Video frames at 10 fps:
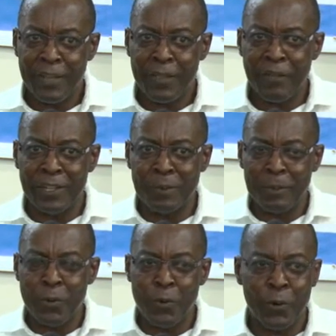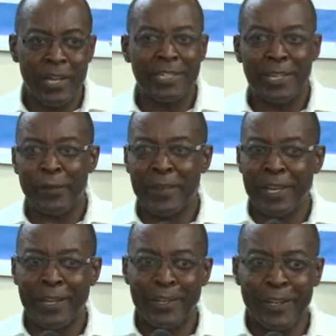The first people who reacted were
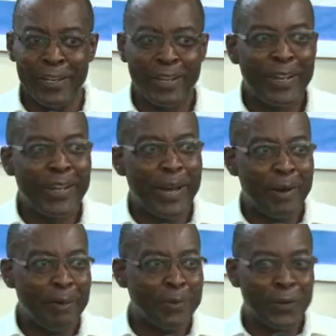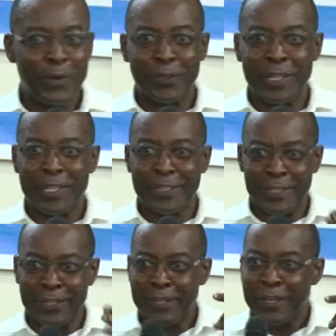the I'm sorry to say this,
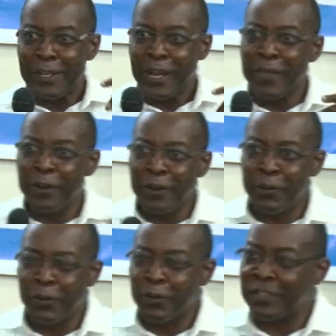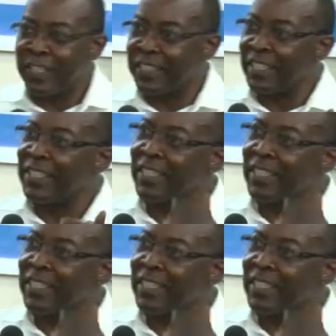are the clinical officers,